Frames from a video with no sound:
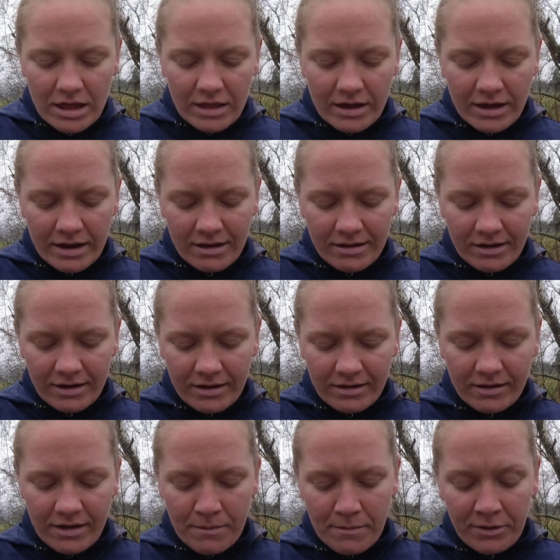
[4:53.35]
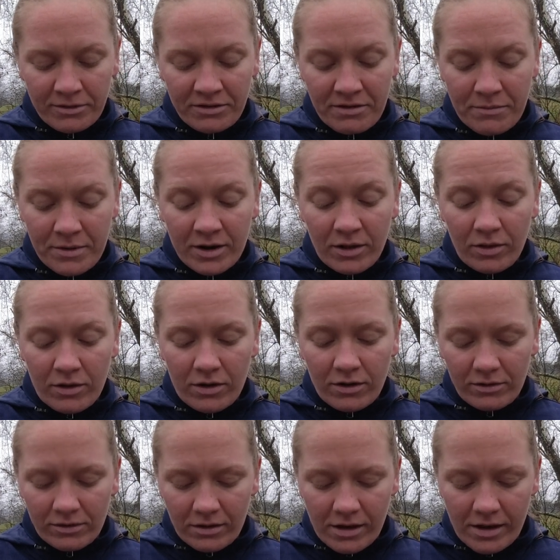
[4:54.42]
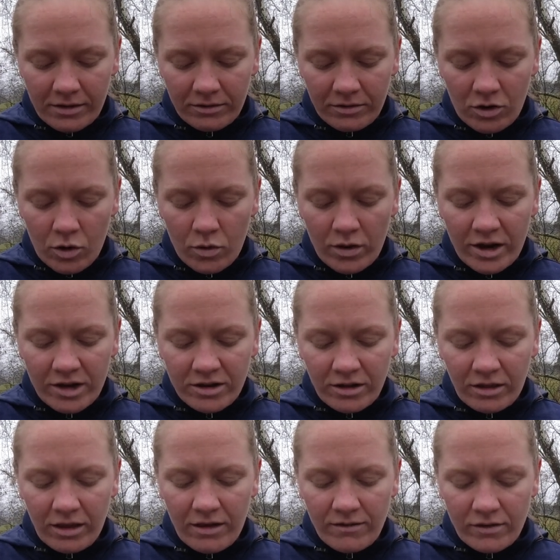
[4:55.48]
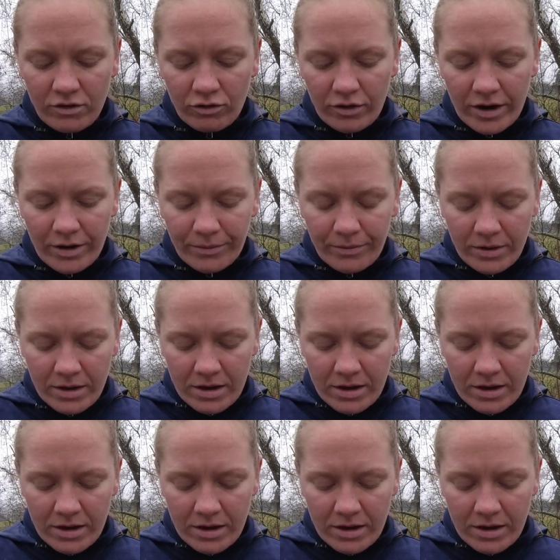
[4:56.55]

The hint is it must have been a long slice, no need to leave the trail.